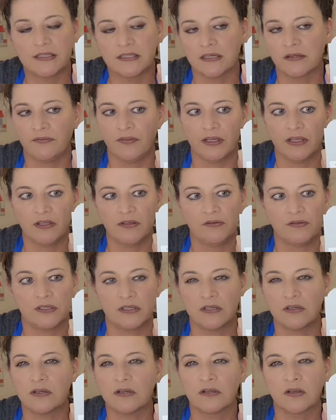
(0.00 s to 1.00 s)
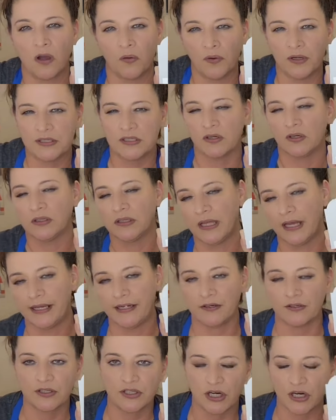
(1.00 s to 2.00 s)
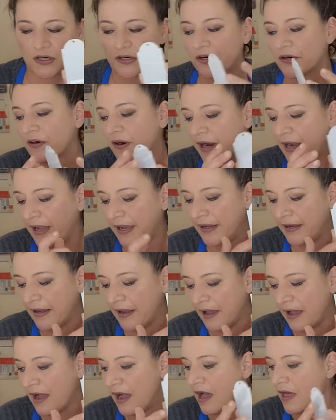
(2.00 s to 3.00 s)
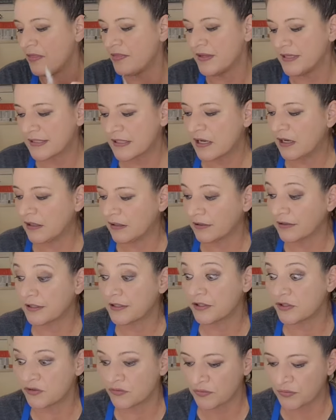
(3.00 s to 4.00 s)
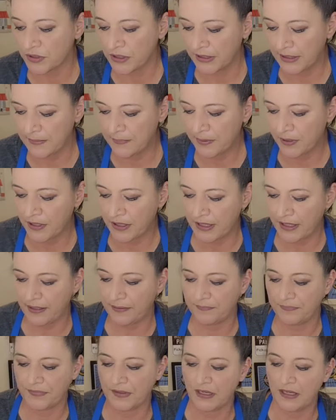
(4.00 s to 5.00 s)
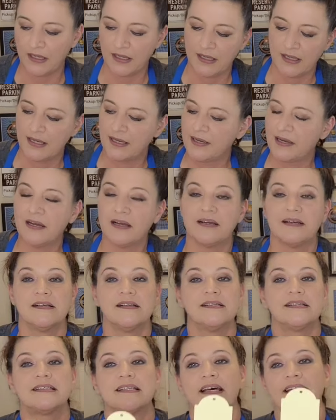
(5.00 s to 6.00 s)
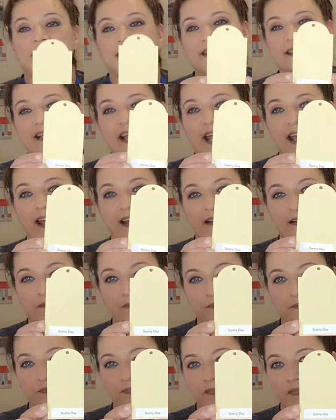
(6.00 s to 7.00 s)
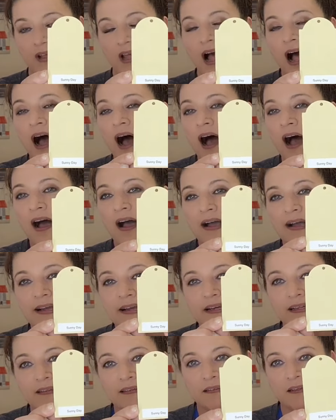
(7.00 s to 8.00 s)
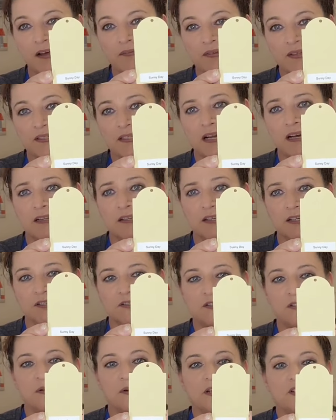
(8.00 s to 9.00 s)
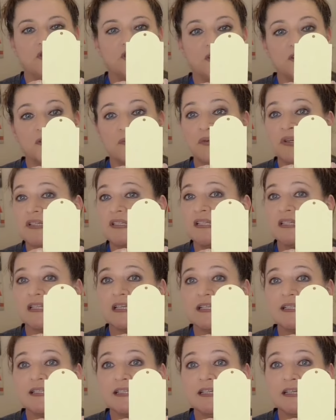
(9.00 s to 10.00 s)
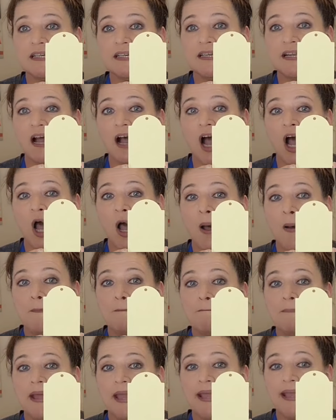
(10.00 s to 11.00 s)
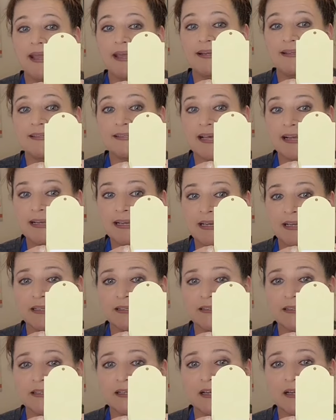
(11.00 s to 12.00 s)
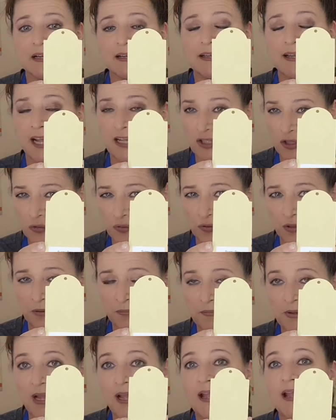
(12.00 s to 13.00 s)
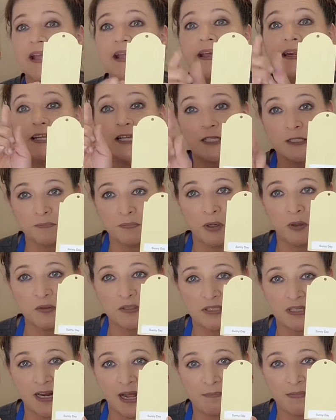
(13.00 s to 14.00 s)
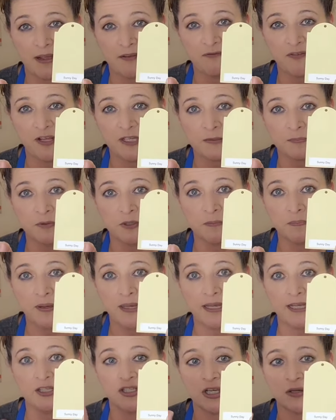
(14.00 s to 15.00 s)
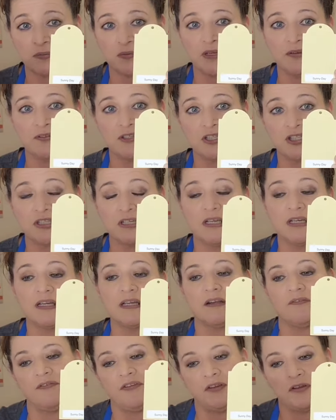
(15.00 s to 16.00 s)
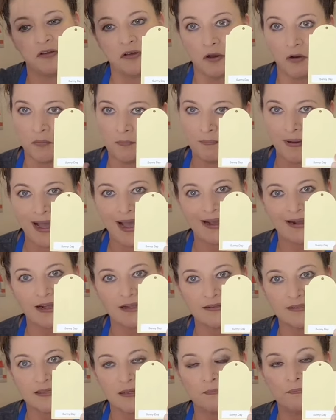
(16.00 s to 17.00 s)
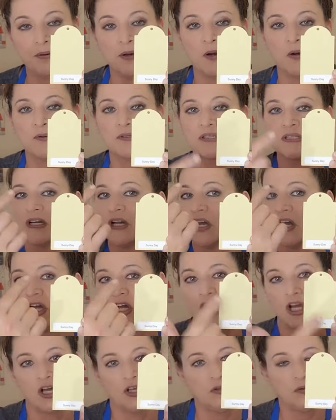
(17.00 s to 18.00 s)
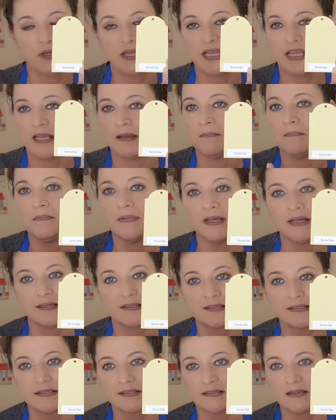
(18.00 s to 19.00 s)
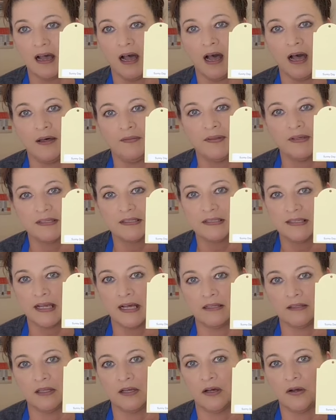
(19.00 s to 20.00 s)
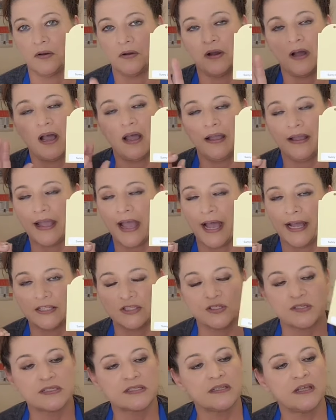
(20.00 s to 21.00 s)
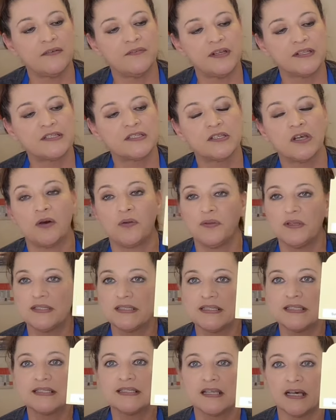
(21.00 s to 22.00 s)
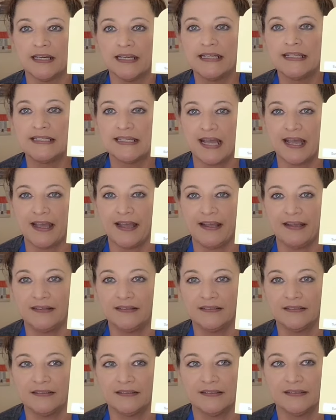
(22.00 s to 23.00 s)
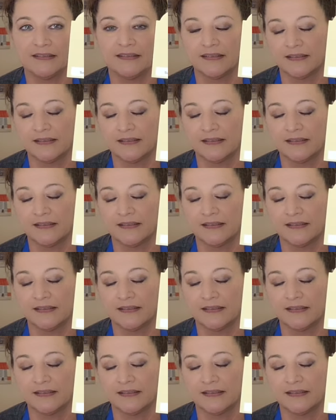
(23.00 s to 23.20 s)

instead of like using going to a lighter darker gray this color is really pretty sunny day I love this color. So I just recently did um, a second guest room. It is posted on my Facebook page at Riva Chic. If you go back on some post, you can't miss uh, this yellow. I, I just love it. So this is Sunny Day.